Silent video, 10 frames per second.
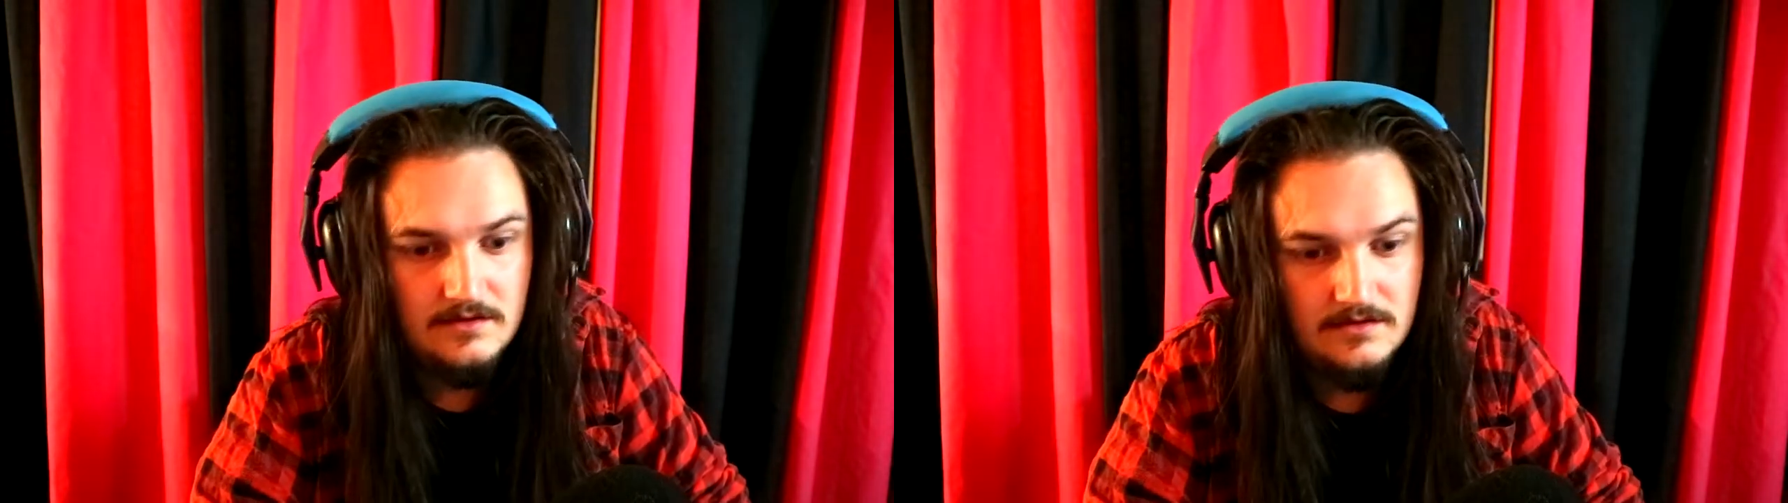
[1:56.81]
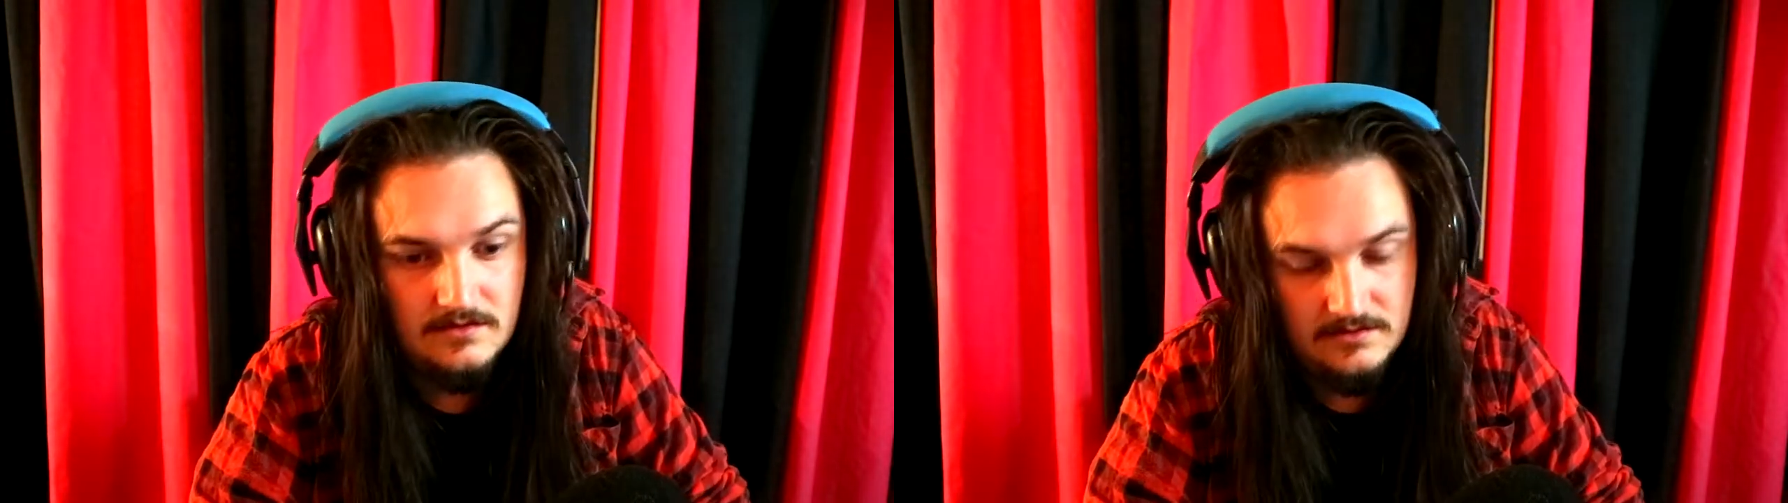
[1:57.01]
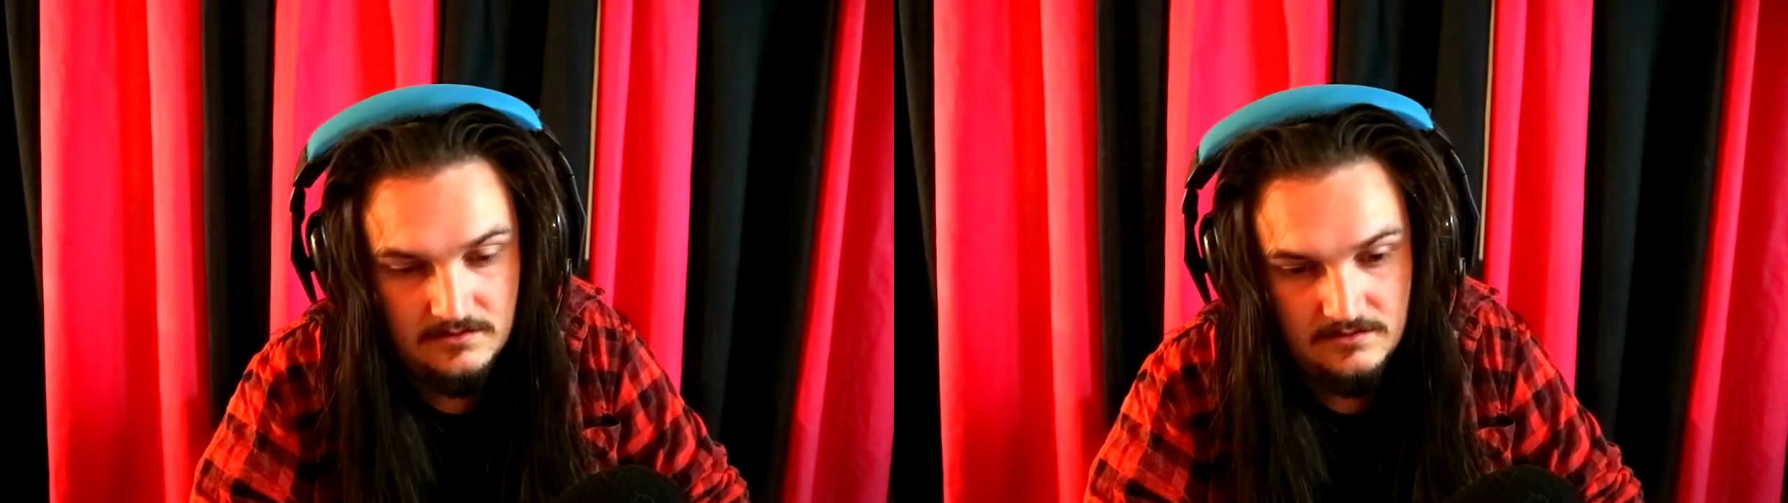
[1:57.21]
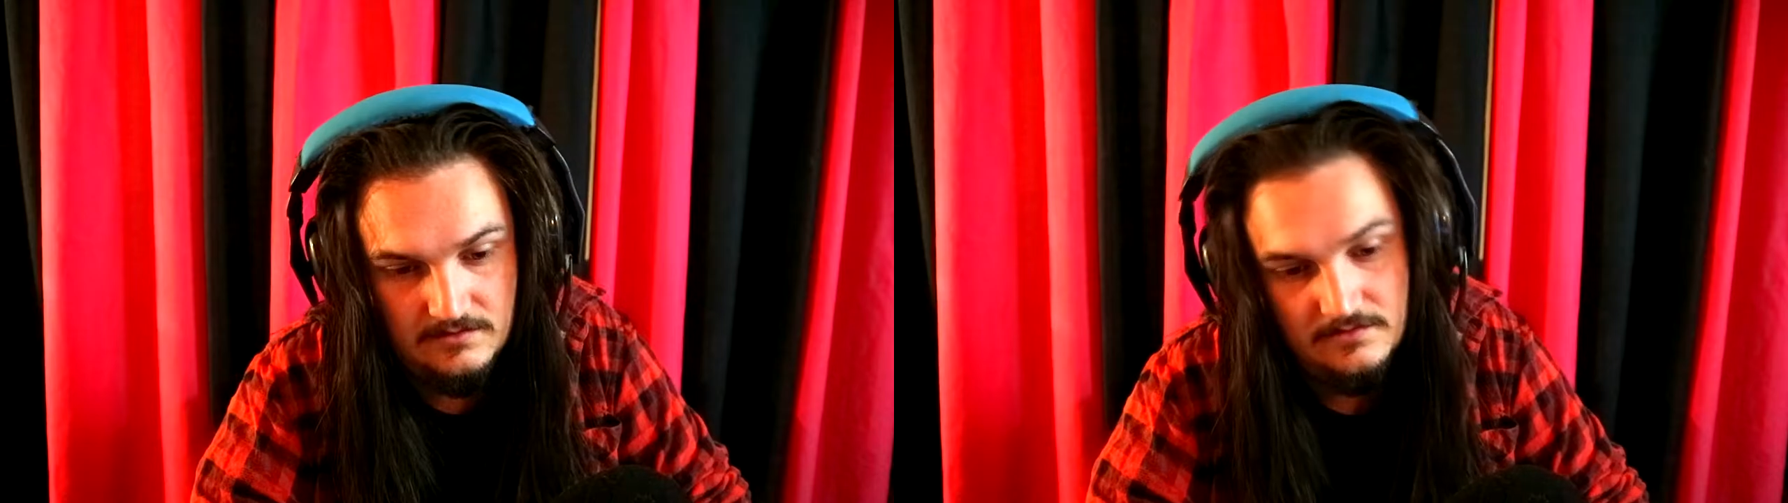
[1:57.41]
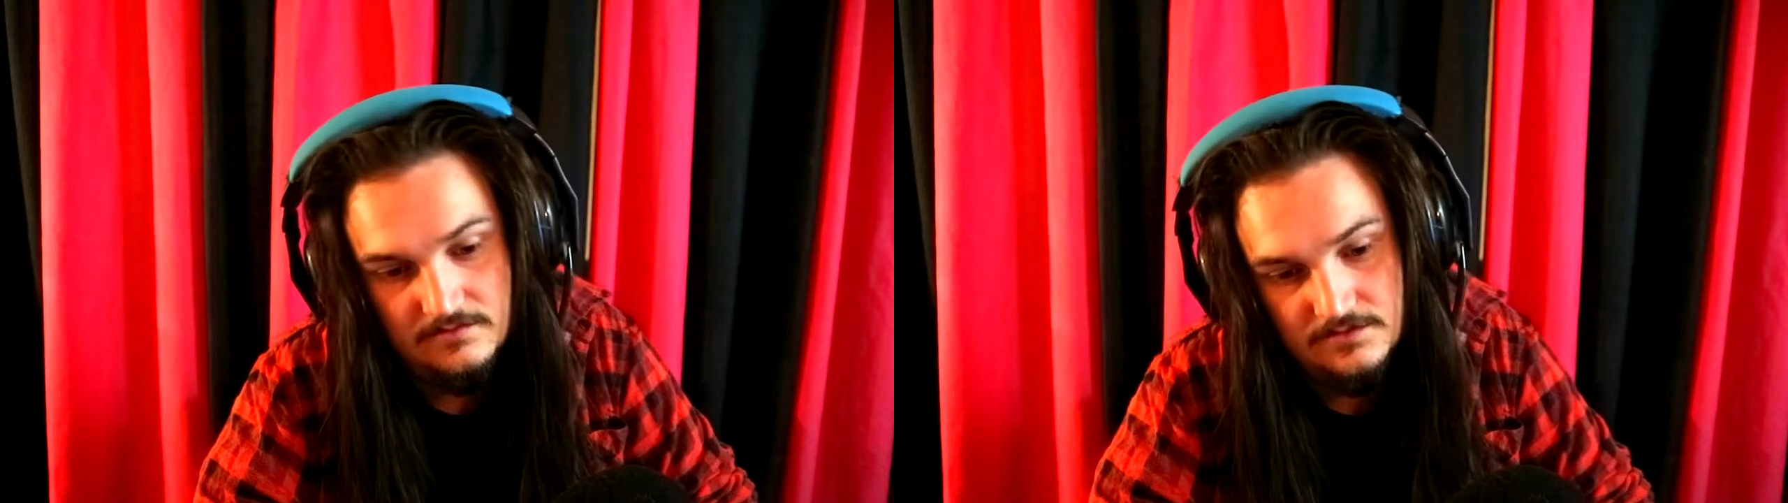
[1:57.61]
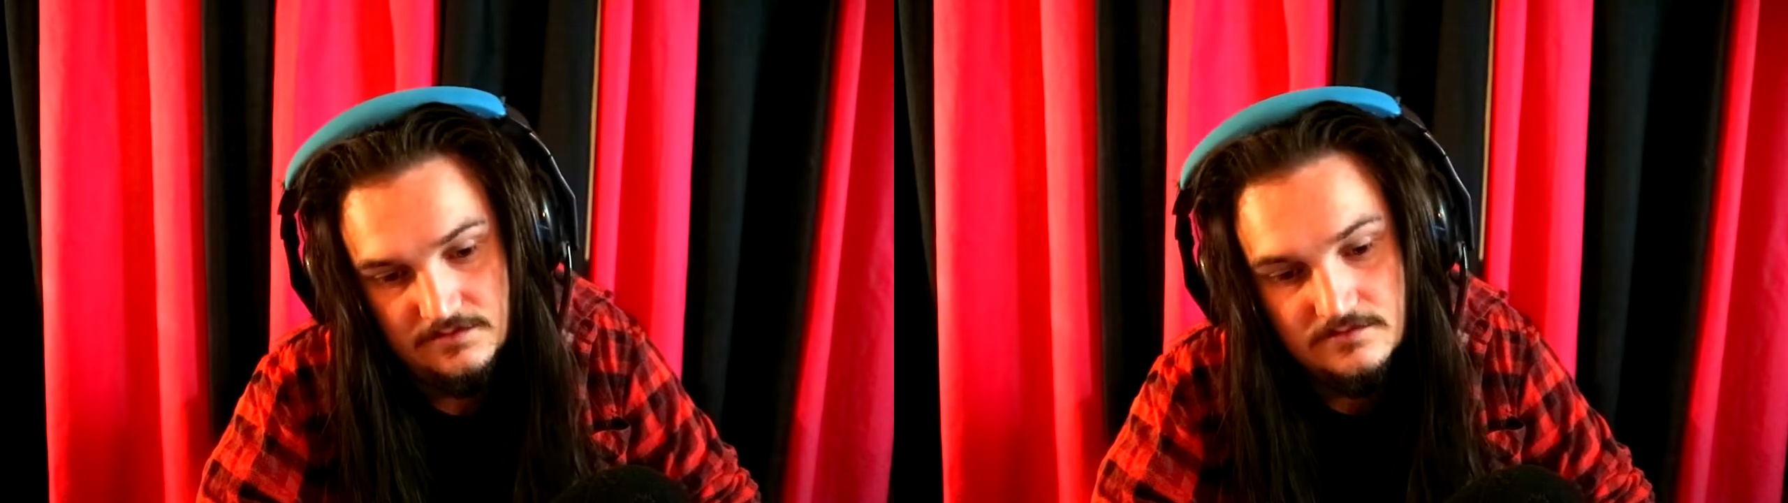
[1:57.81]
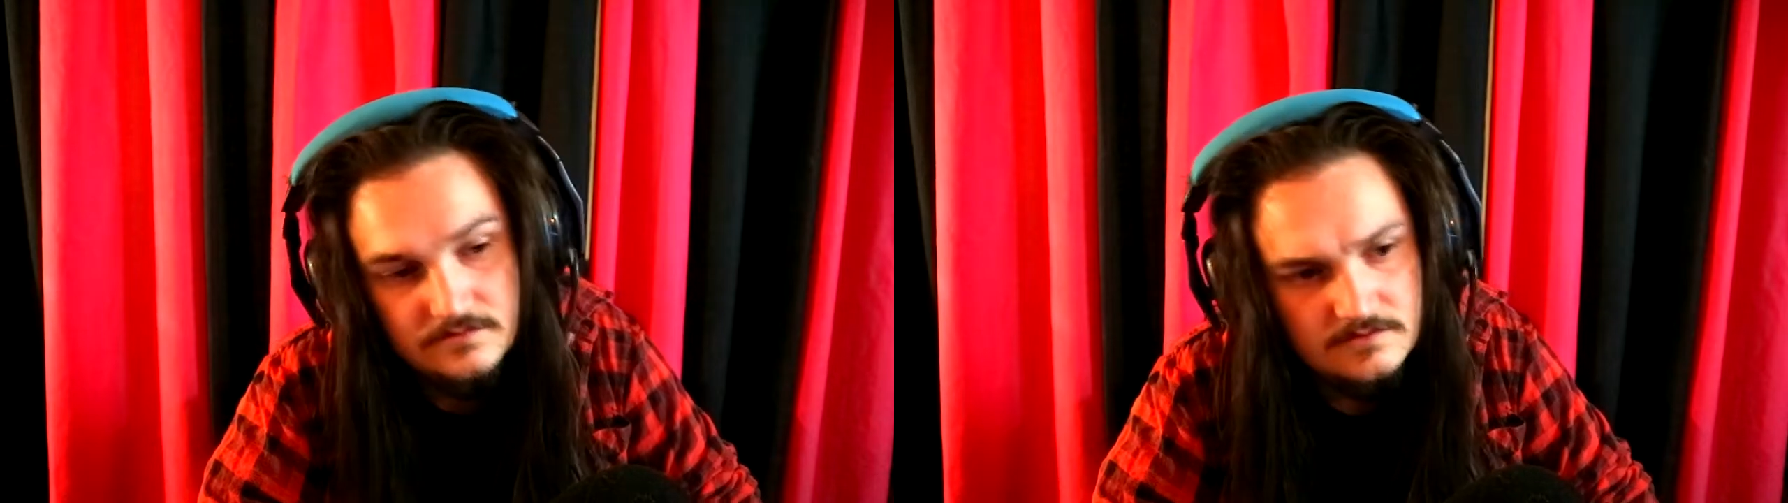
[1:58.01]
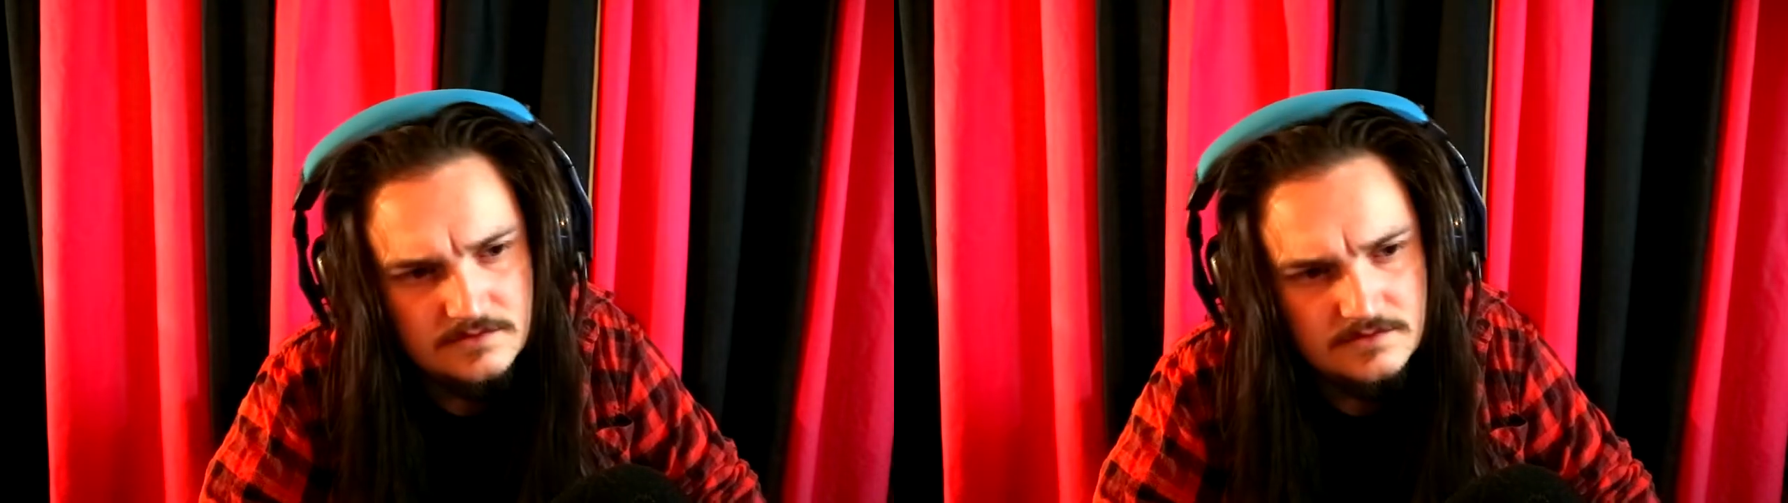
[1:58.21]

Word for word: in